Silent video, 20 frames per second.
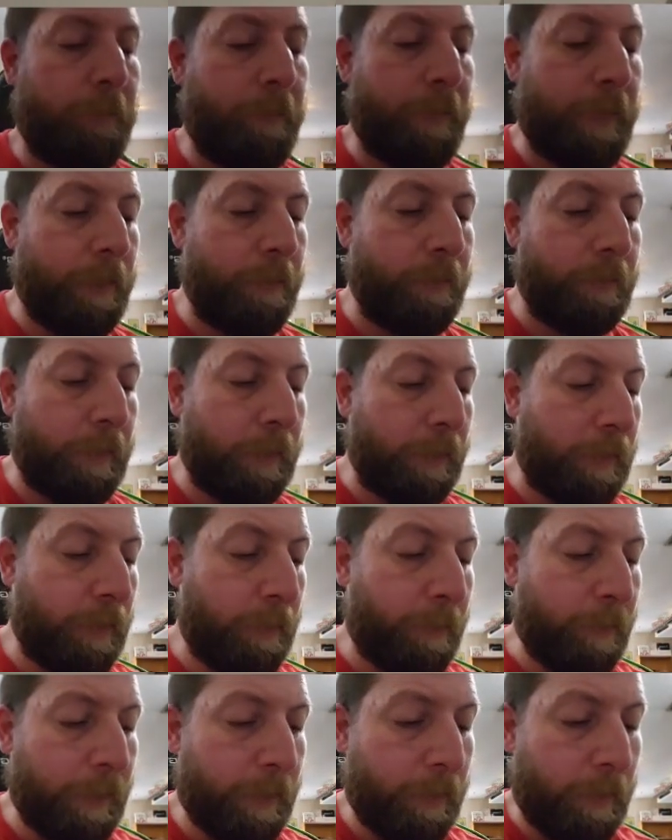video is a
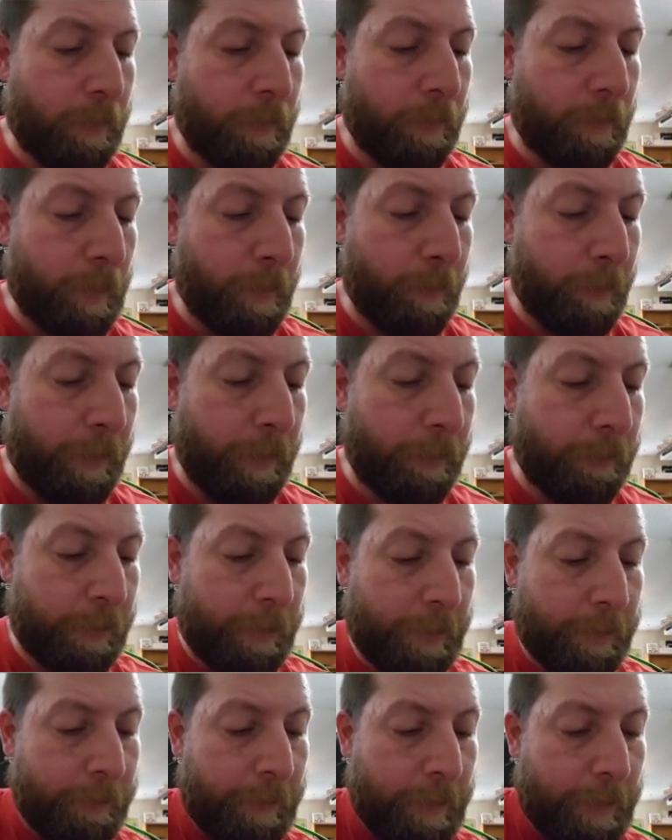little bit longer. I
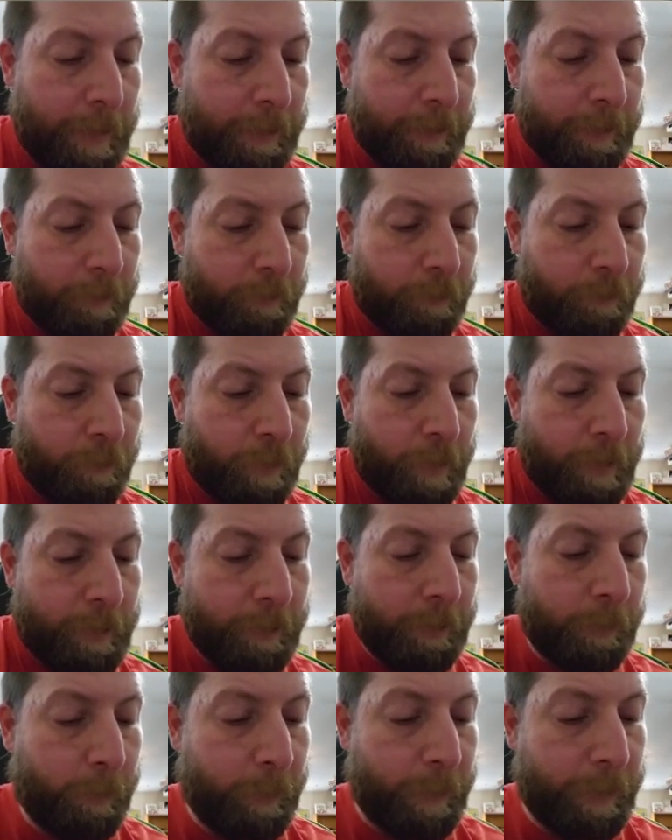apologize, guys. I'll try to
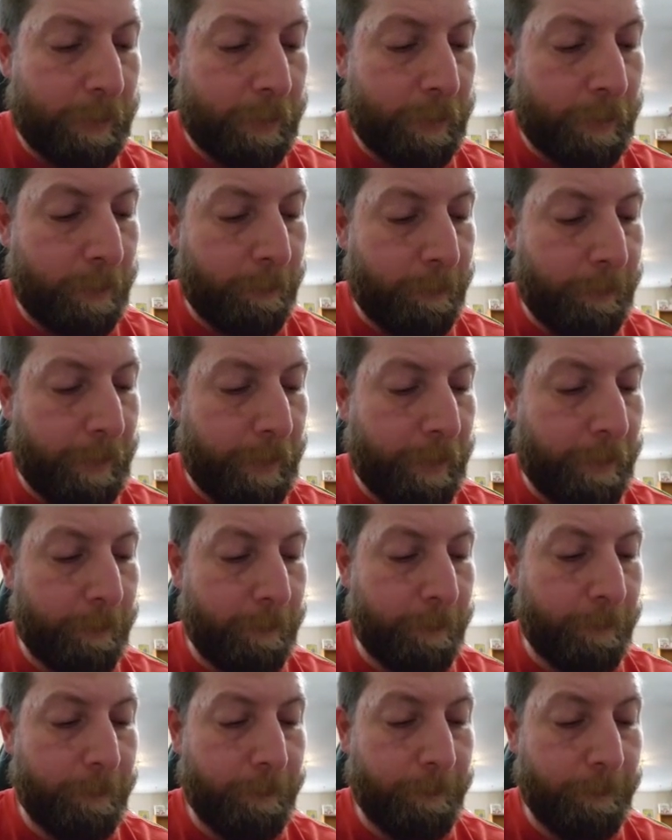speed it up now.
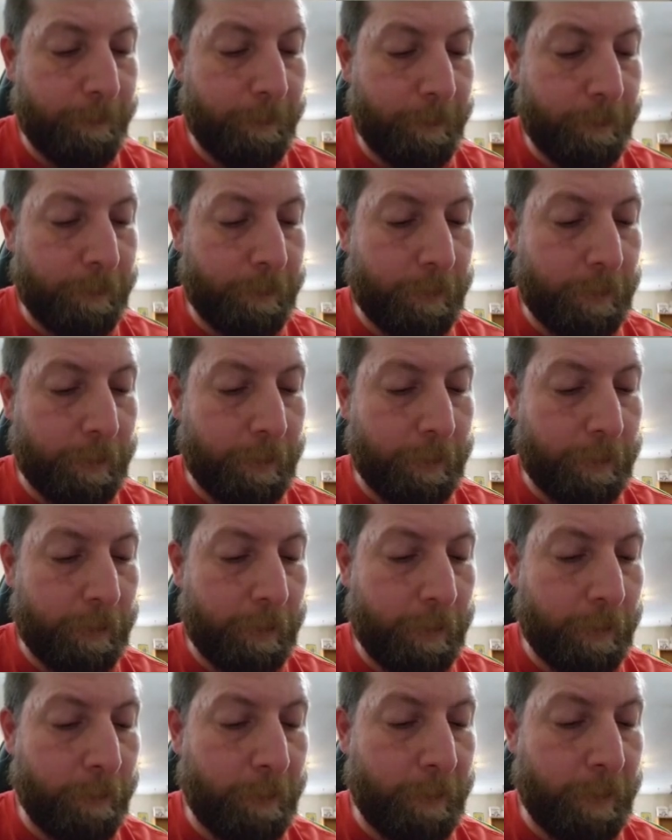Just a
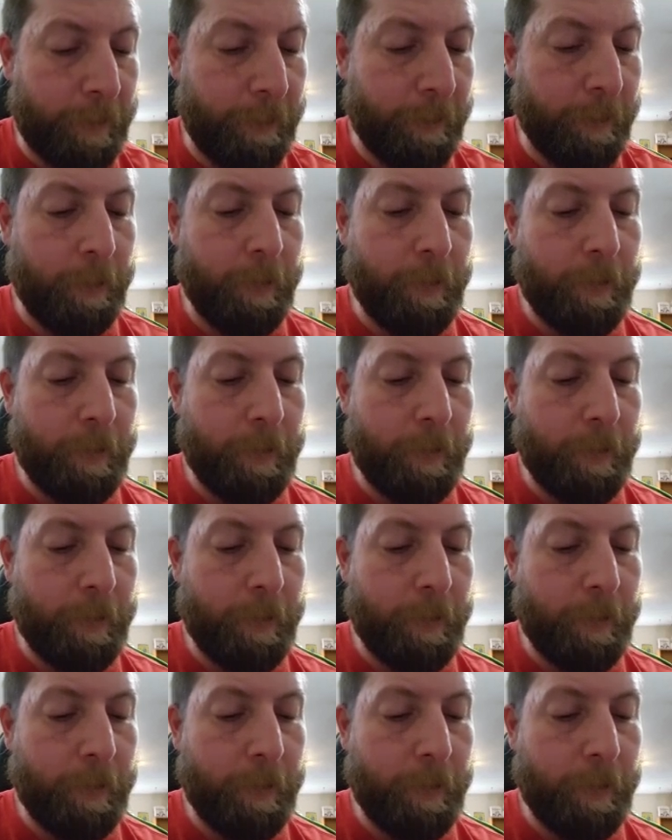little bit.